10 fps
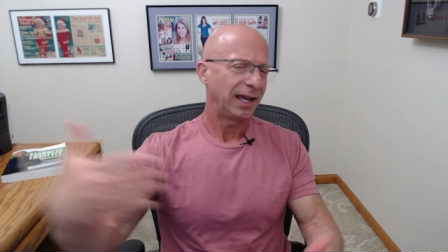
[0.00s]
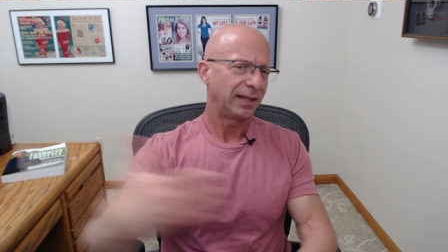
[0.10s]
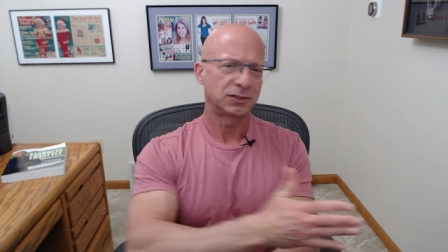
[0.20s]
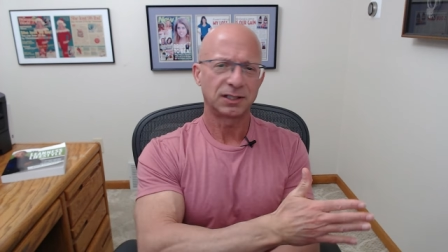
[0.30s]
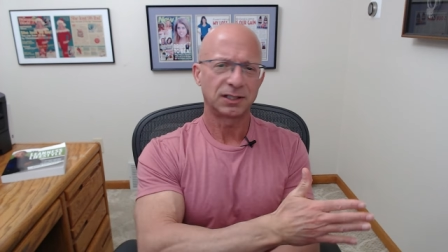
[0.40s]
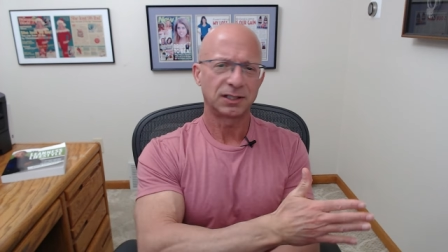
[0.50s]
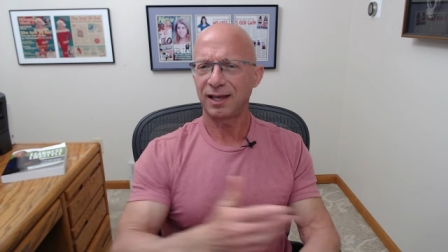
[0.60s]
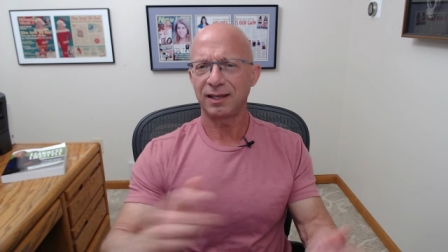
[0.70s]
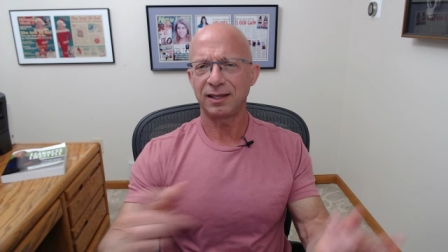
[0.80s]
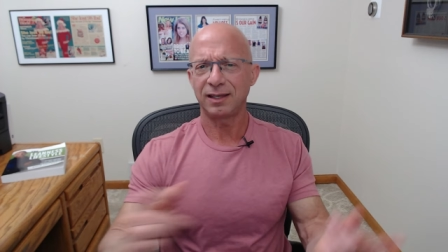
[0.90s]
And there's a
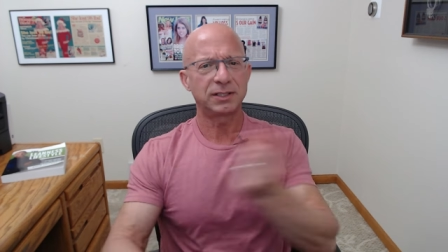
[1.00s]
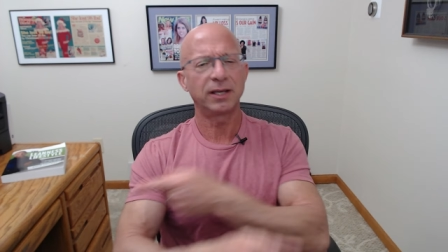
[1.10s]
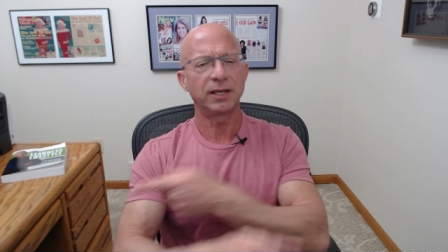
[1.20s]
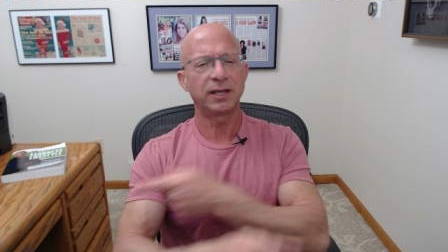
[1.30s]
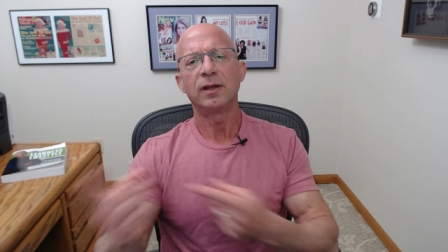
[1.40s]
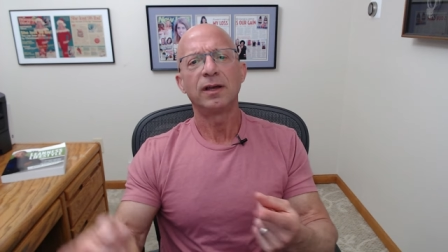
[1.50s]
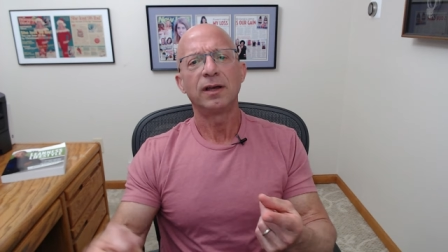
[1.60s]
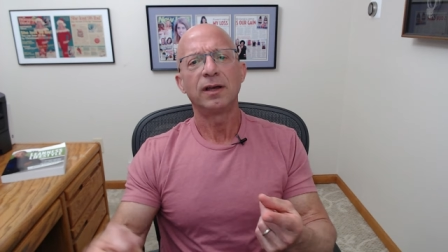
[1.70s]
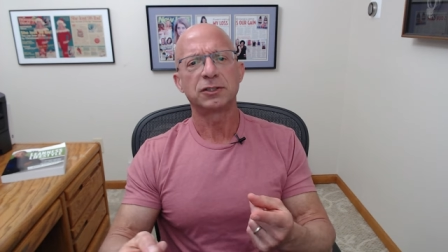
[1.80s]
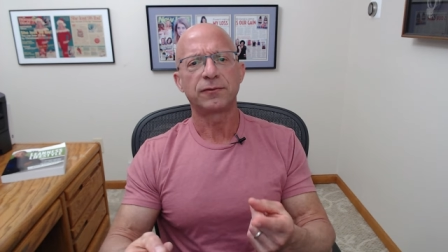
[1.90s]
you know until
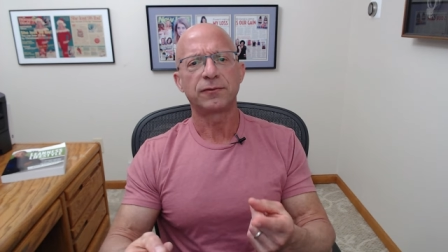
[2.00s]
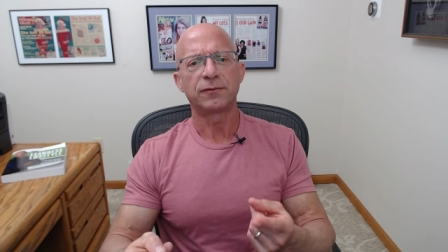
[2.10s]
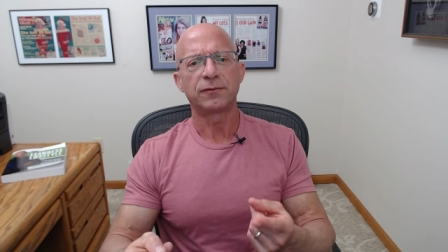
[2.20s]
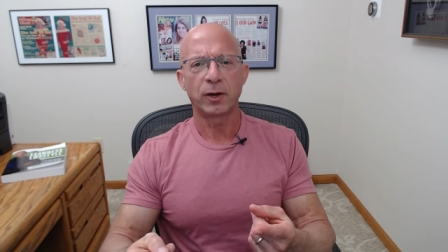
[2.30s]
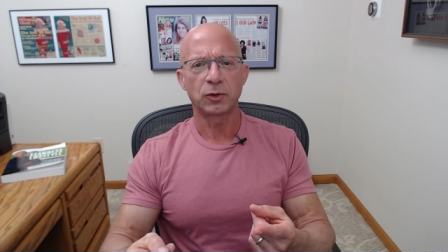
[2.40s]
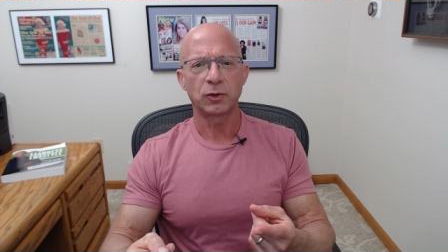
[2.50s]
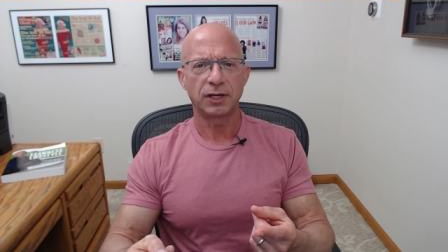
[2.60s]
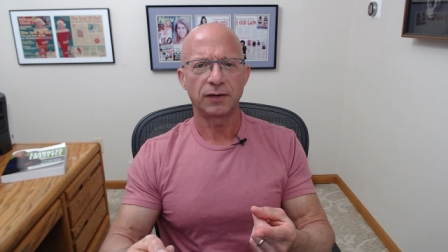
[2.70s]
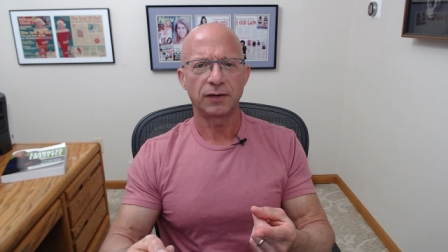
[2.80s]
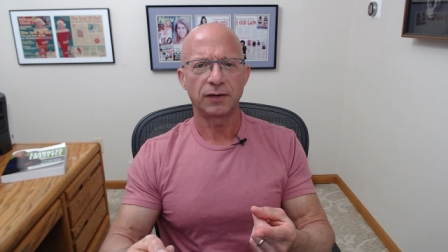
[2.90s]
there's a fundamental
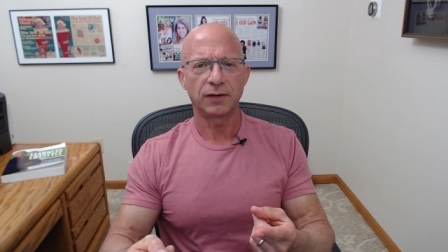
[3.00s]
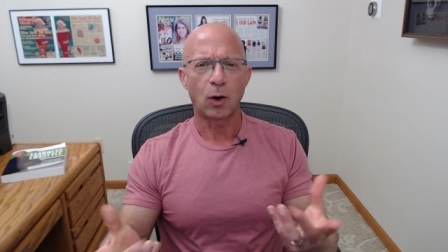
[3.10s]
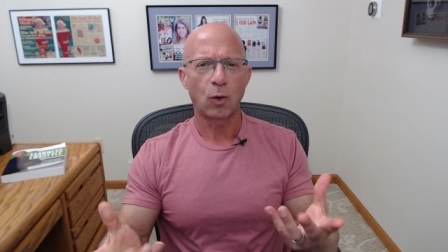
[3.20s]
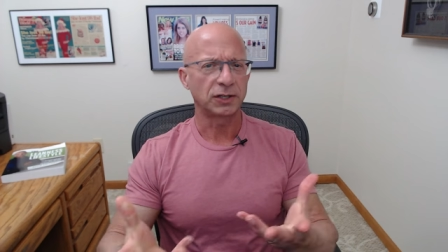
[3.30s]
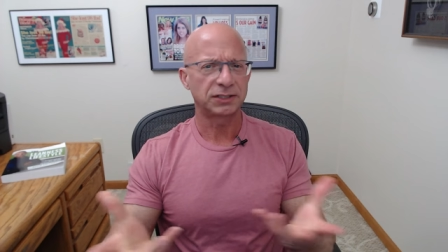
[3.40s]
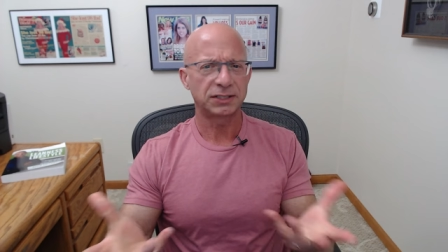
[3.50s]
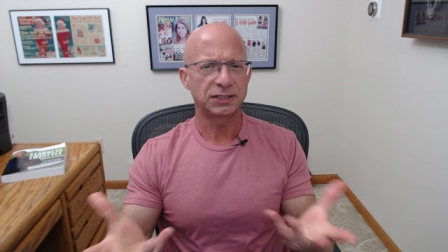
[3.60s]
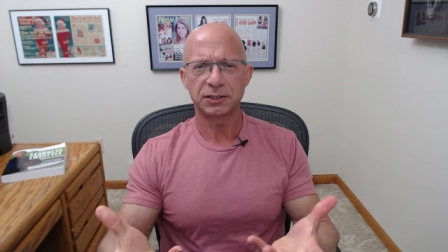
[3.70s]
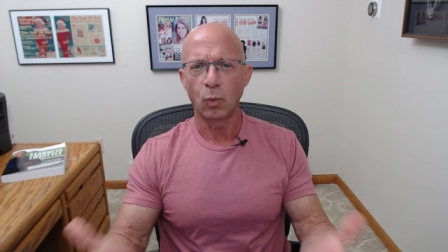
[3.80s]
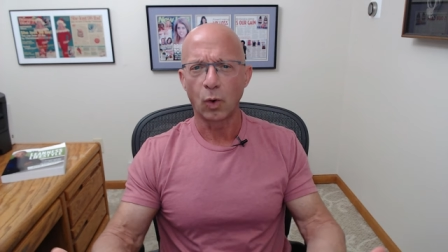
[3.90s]
shift in how our
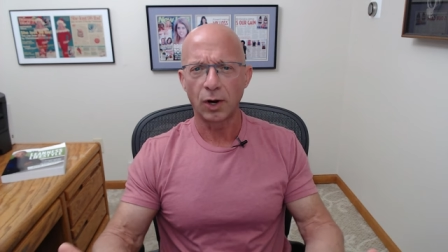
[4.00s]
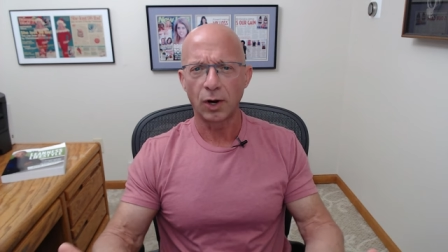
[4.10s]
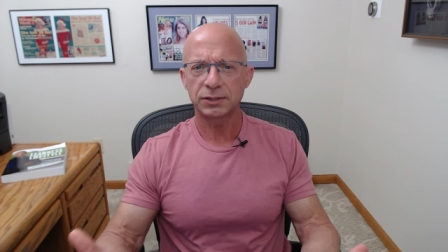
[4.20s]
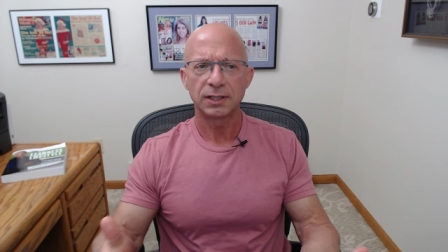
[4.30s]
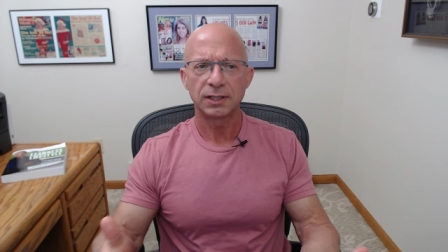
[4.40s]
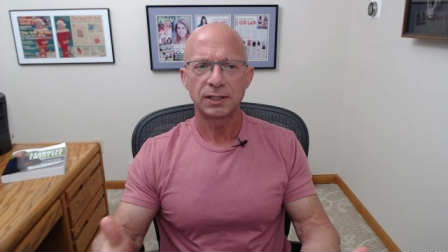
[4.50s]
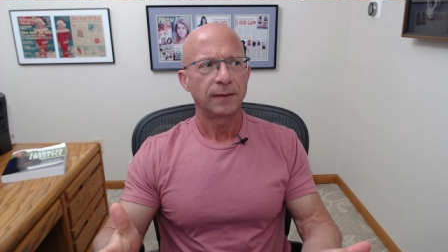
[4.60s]
system works.